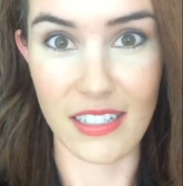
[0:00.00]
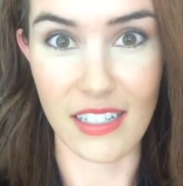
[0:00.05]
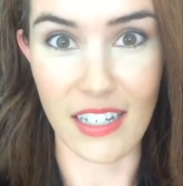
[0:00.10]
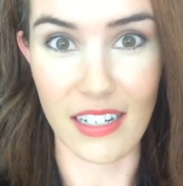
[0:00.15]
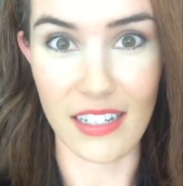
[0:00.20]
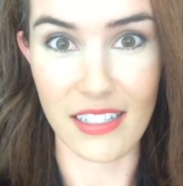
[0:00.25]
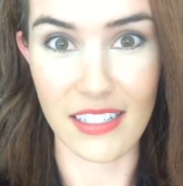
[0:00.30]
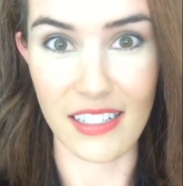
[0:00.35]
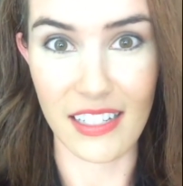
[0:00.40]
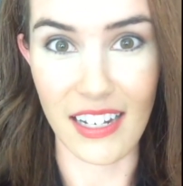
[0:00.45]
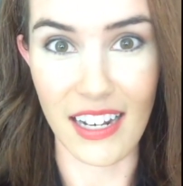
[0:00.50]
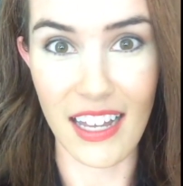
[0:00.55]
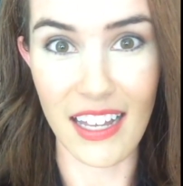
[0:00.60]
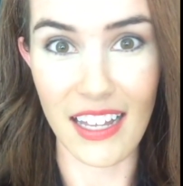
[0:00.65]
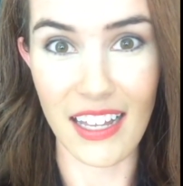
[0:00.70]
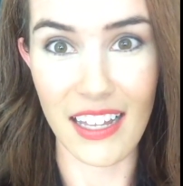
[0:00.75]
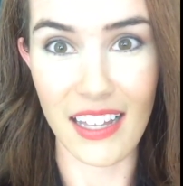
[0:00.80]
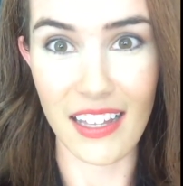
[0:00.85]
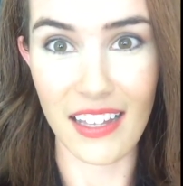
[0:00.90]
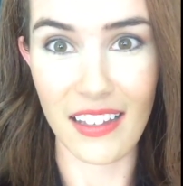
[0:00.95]
Dun da
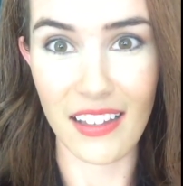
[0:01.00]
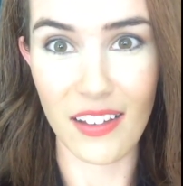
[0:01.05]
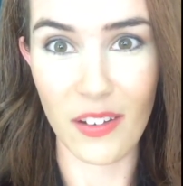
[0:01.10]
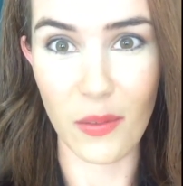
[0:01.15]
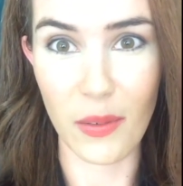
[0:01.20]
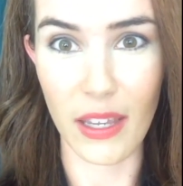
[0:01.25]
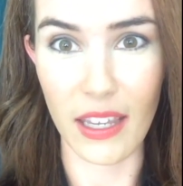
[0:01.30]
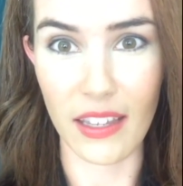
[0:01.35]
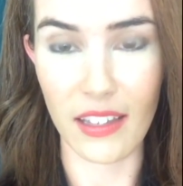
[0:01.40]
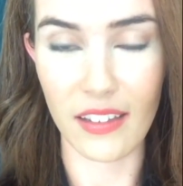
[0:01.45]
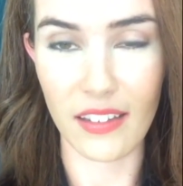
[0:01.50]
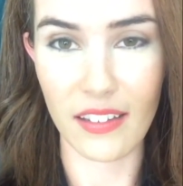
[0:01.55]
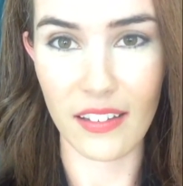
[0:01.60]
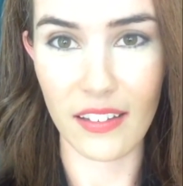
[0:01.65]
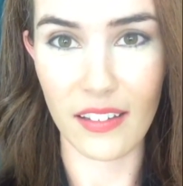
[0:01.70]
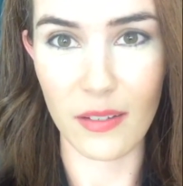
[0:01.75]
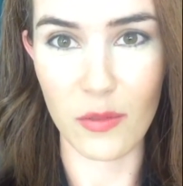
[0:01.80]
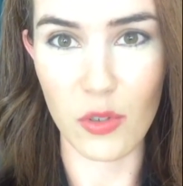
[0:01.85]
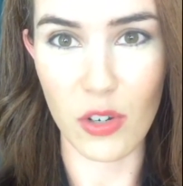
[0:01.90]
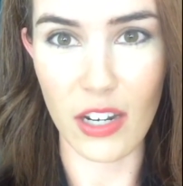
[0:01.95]
da. Wait,
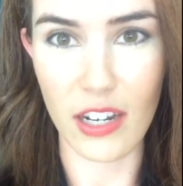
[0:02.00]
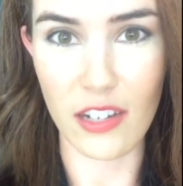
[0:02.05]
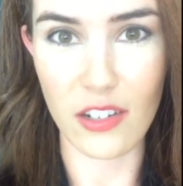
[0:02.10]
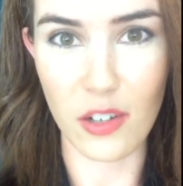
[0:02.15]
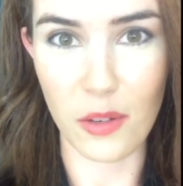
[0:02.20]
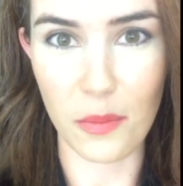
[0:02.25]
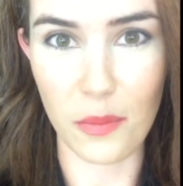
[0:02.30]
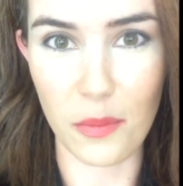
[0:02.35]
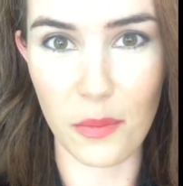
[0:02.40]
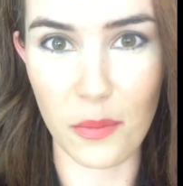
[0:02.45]
I'm trying to turn